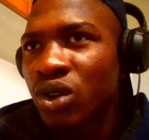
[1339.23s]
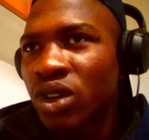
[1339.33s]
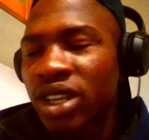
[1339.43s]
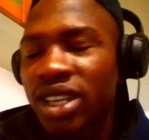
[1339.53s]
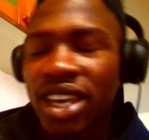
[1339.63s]

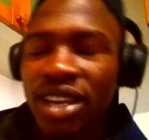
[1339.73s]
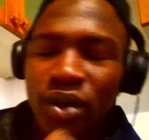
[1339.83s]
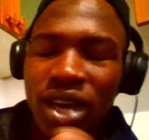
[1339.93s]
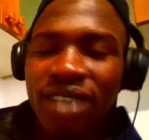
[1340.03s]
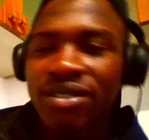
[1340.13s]
Yeah, we
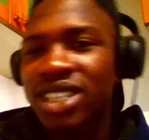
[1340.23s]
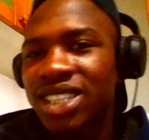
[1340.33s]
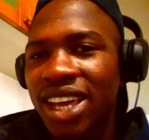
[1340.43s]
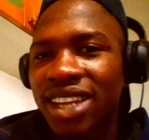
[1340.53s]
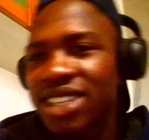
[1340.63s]
have the
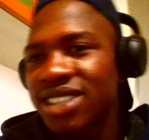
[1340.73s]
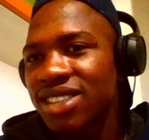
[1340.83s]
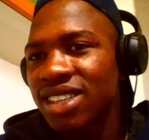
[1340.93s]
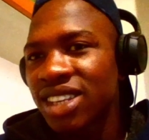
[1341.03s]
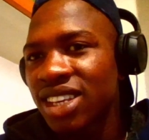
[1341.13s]
Chinese,
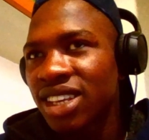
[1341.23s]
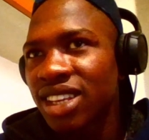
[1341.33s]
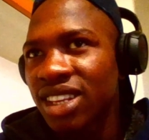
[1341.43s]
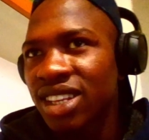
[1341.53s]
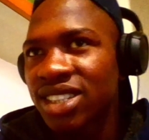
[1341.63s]

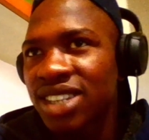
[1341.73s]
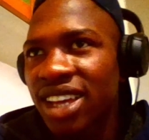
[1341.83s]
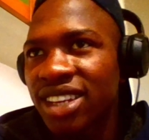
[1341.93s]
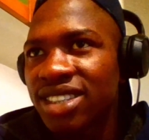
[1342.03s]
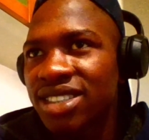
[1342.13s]
the
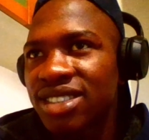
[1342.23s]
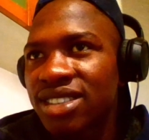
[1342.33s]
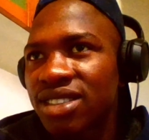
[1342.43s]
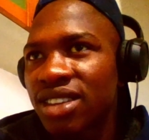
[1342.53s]
Chinese